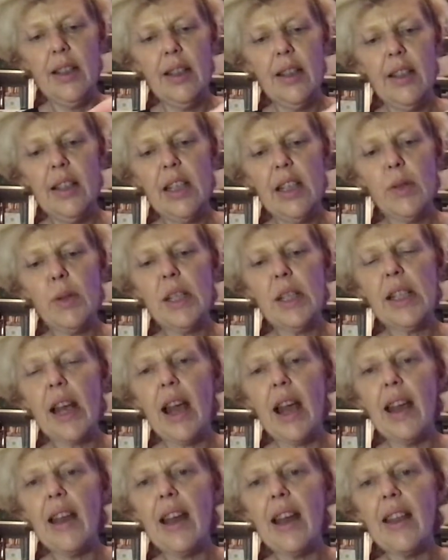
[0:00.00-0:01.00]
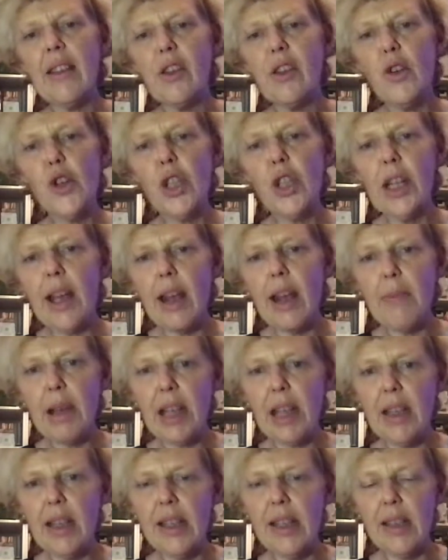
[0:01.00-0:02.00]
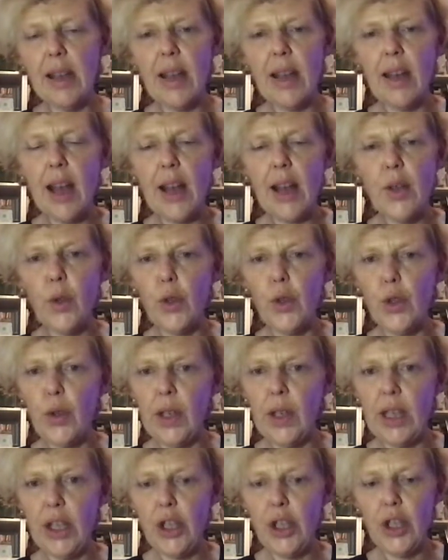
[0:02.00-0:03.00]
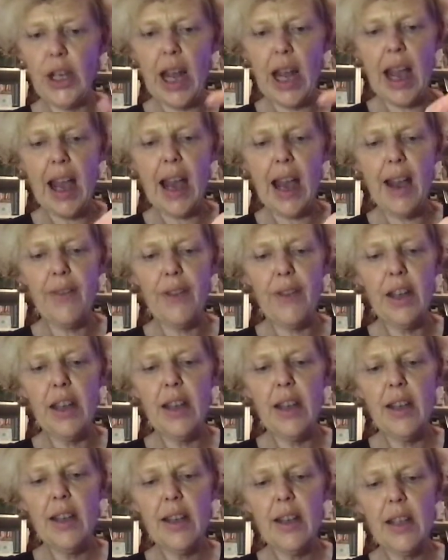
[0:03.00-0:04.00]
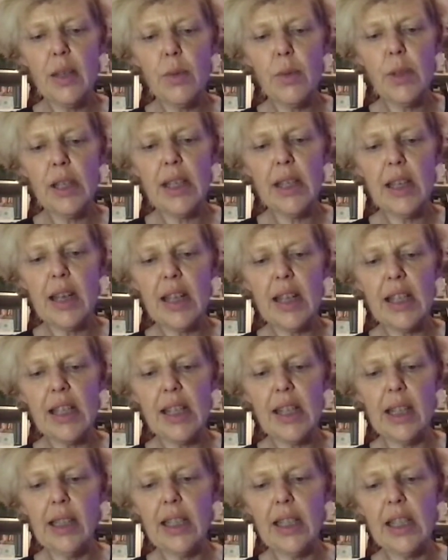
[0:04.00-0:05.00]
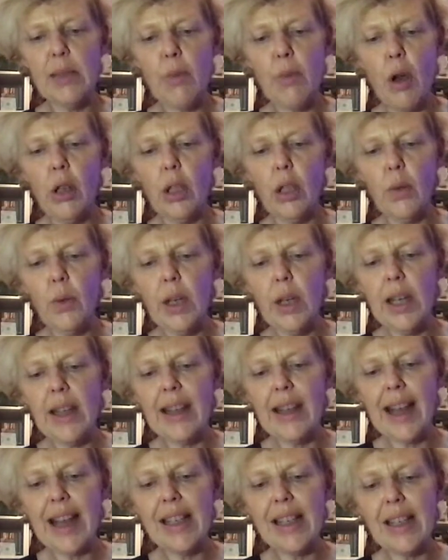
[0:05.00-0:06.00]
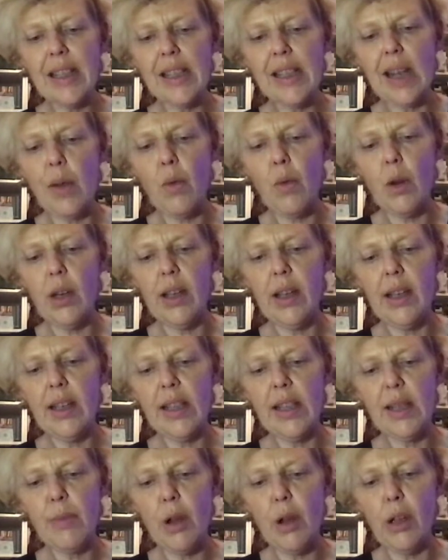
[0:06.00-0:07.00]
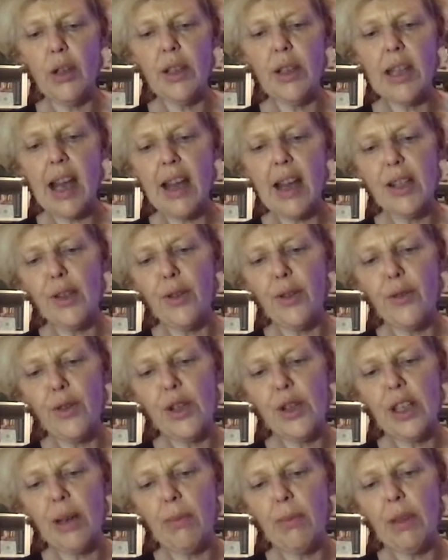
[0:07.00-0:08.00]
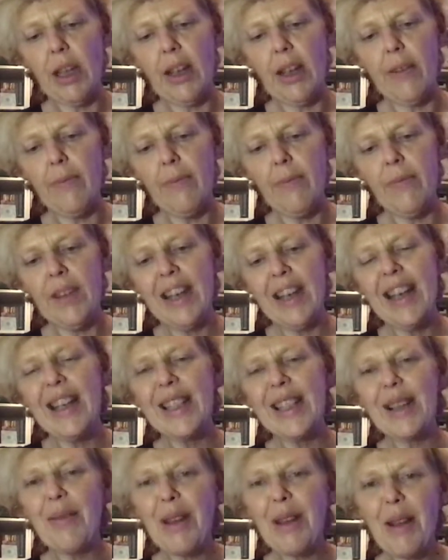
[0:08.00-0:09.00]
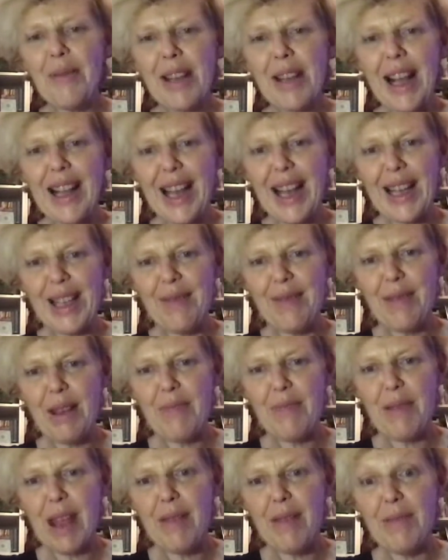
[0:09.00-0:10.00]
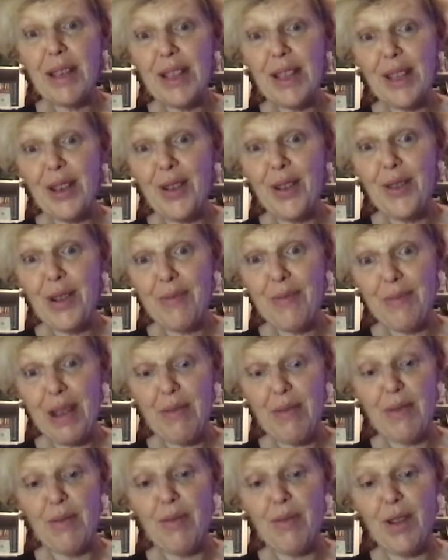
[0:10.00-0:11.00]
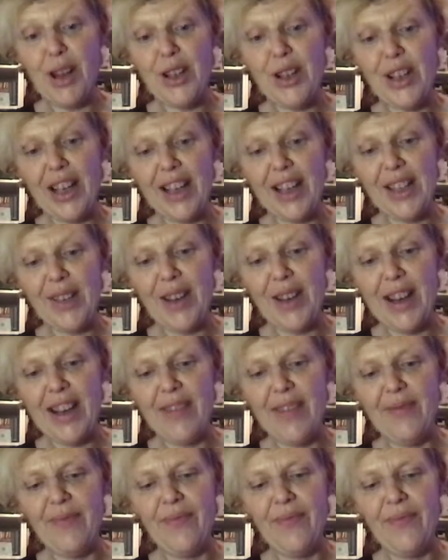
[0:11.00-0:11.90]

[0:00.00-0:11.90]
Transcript: This was, usually I make these at, I told you, 1.5 inches. This was a slightly smaller one, and that's because I wanted a smaller tassel for something. Sometimes I like to make babies to go on baby projects, right?